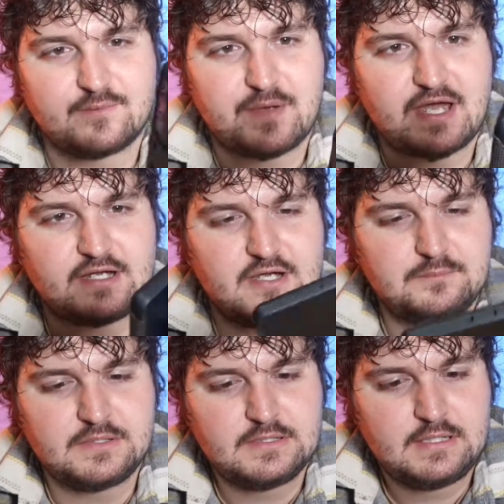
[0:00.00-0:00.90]

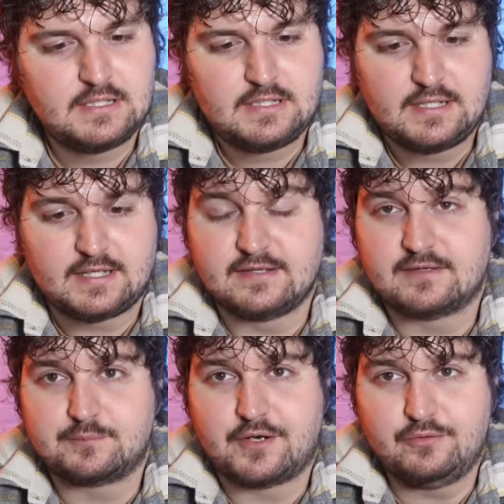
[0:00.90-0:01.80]
backup, and
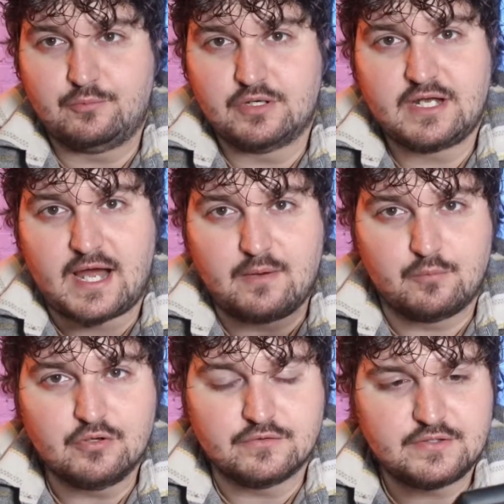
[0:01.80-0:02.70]
that's probably what I
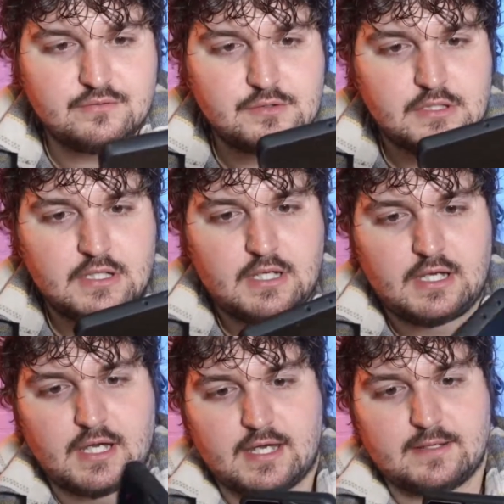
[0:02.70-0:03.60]
will do.
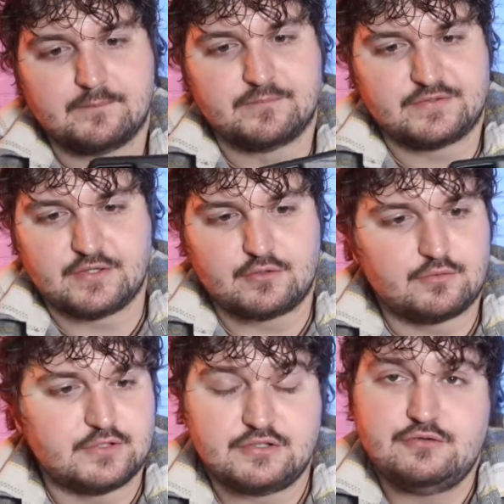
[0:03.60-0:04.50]
Um,
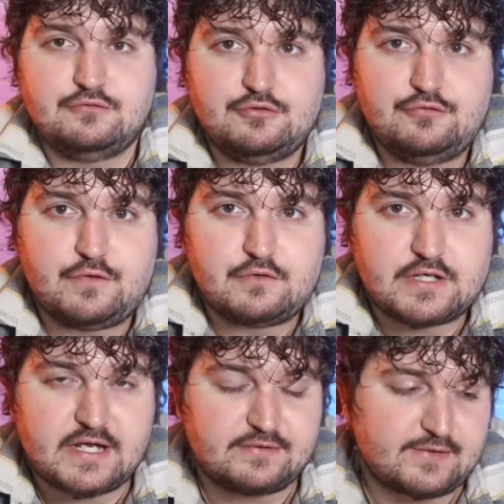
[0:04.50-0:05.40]
so new new phone
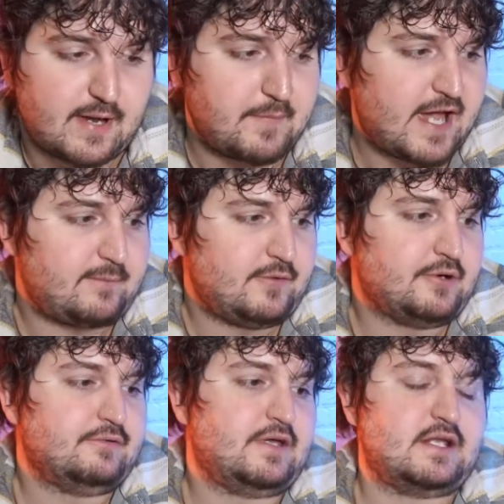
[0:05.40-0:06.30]
case, I'm happy
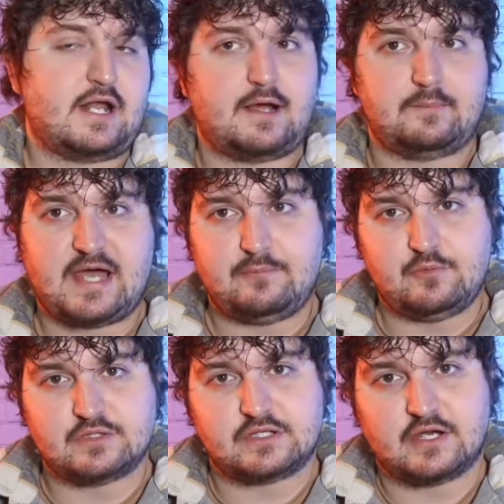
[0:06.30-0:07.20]
with it. I'm happy
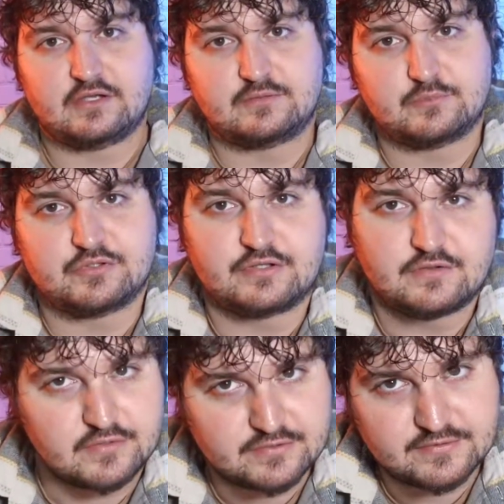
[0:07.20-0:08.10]
with the customer
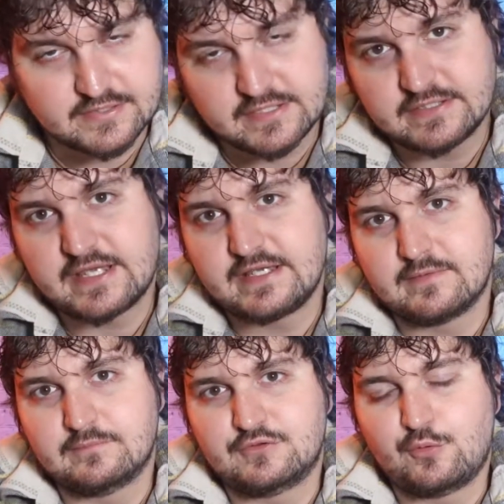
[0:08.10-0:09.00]
service. Didn't take
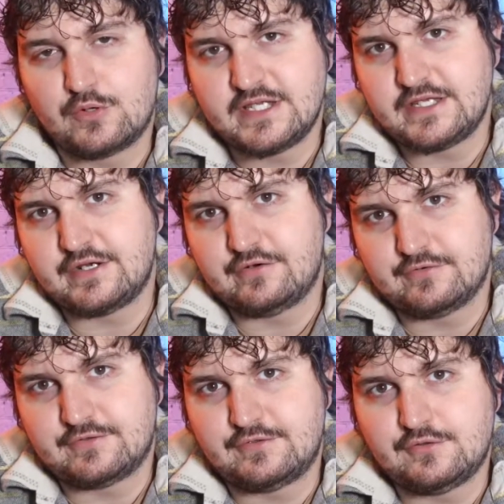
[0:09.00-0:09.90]
them 20
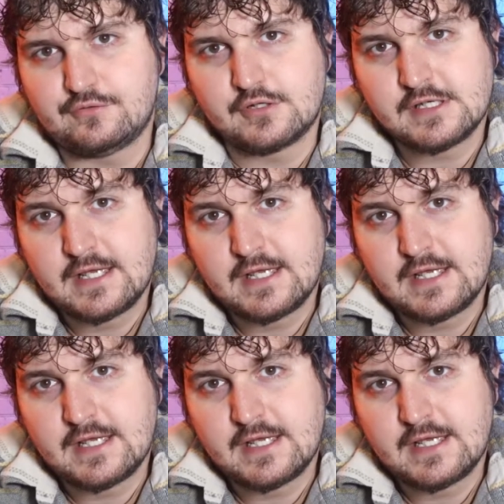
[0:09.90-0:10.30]
years to